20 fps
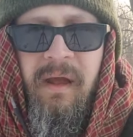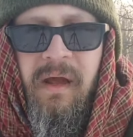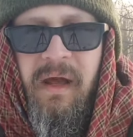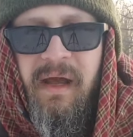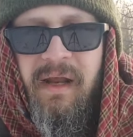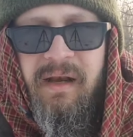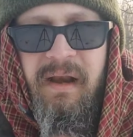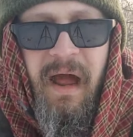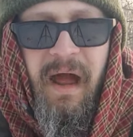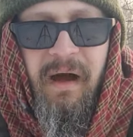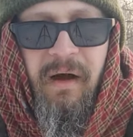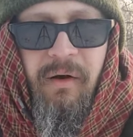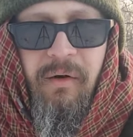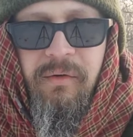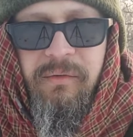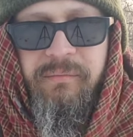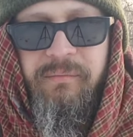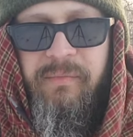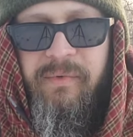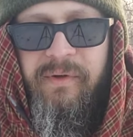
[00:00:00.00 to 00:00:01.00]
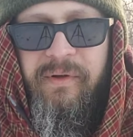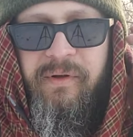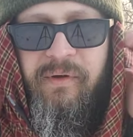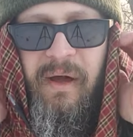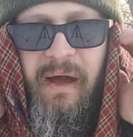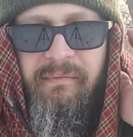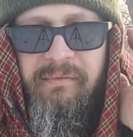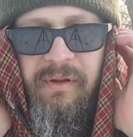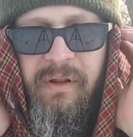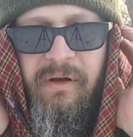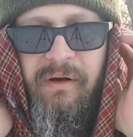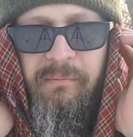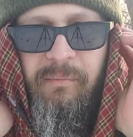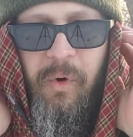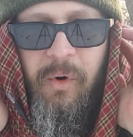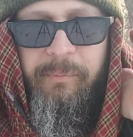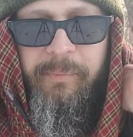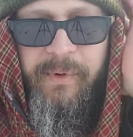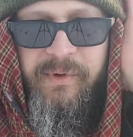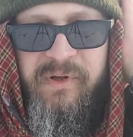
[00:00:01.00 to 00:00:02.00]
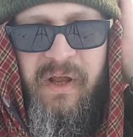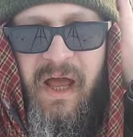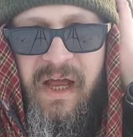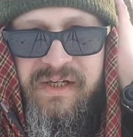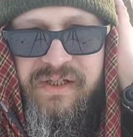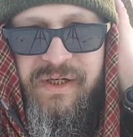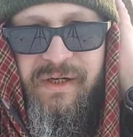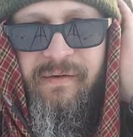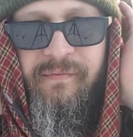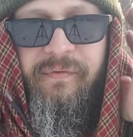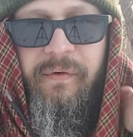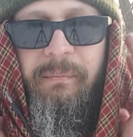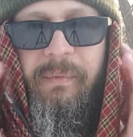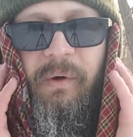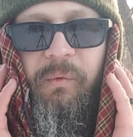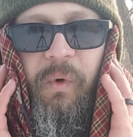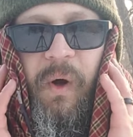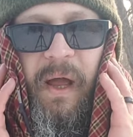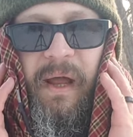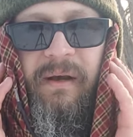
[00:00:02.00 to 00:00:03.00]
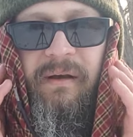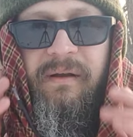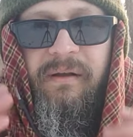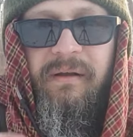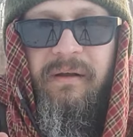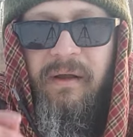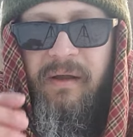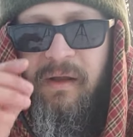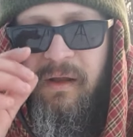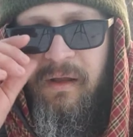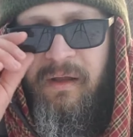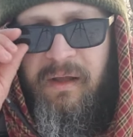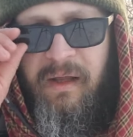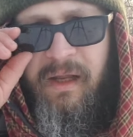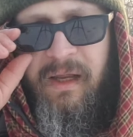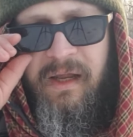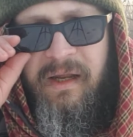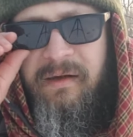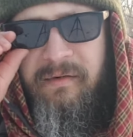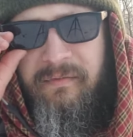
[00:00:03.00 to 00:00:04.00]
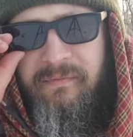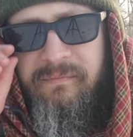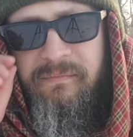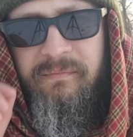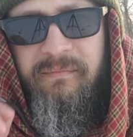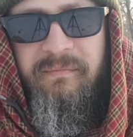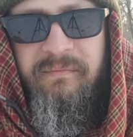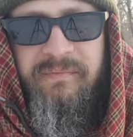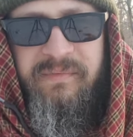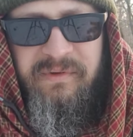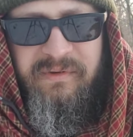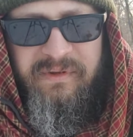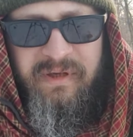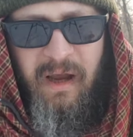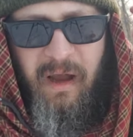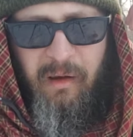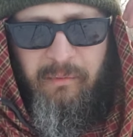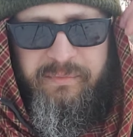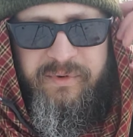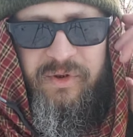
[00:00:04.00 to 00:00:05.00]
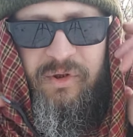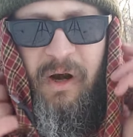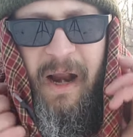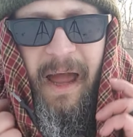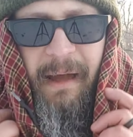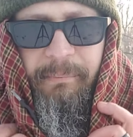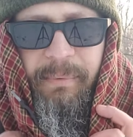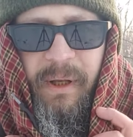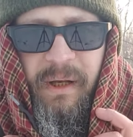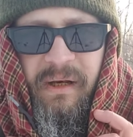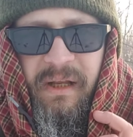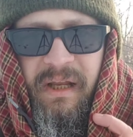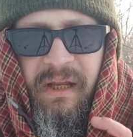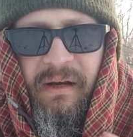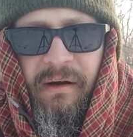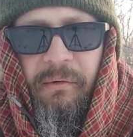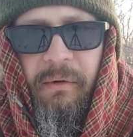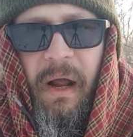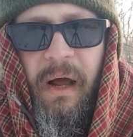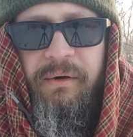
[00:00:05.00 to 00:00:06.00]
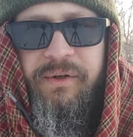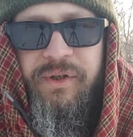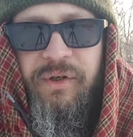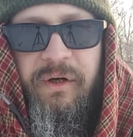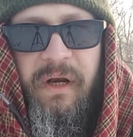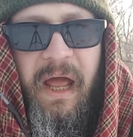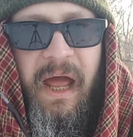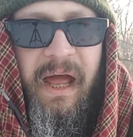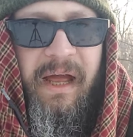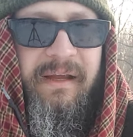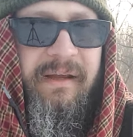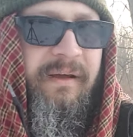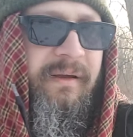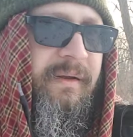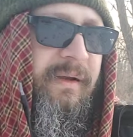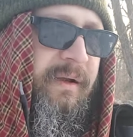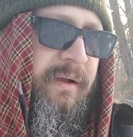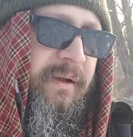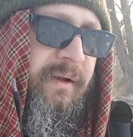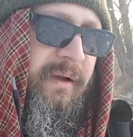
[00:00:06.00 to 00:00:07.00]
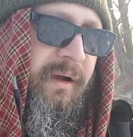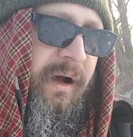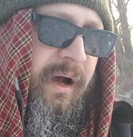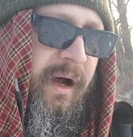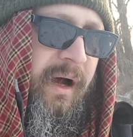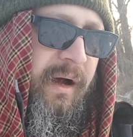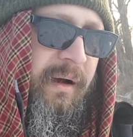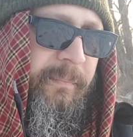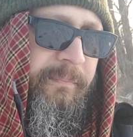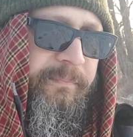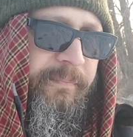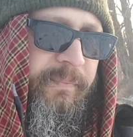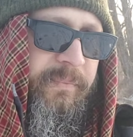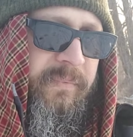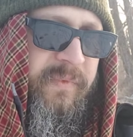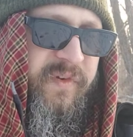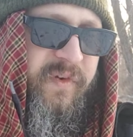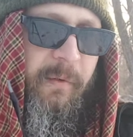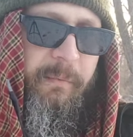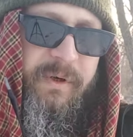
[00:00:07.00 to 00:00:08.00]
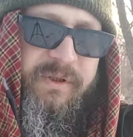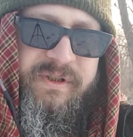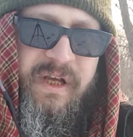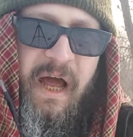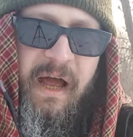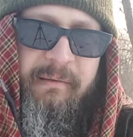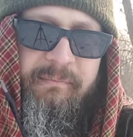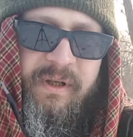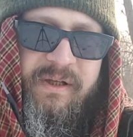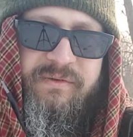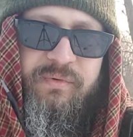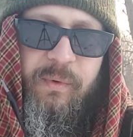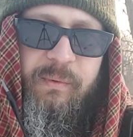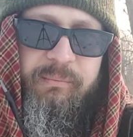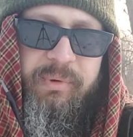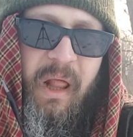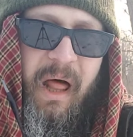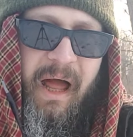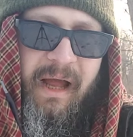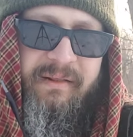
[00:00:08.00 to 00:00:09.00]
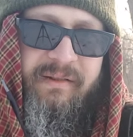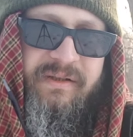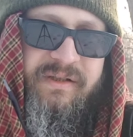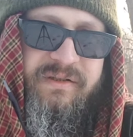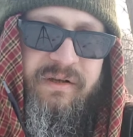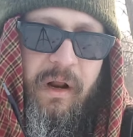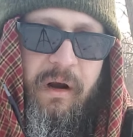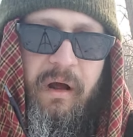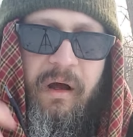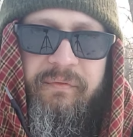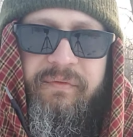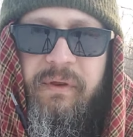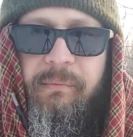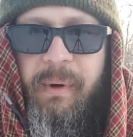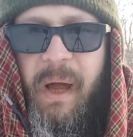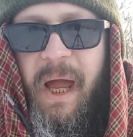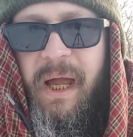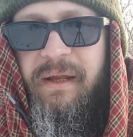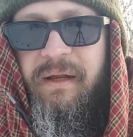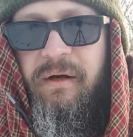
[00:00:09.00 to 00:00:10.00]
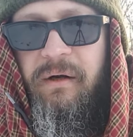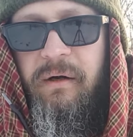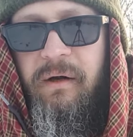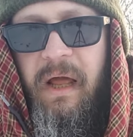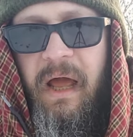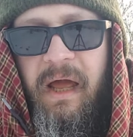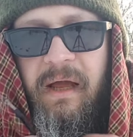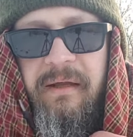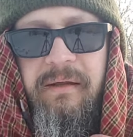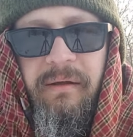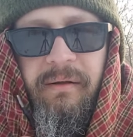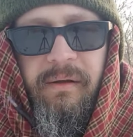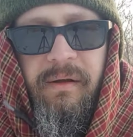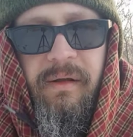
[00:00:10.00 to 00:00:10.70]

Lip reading: And now you have a little more protection from the wind and to help trap in heat around your neck. Summertime, this would block the sun off the back of your neck.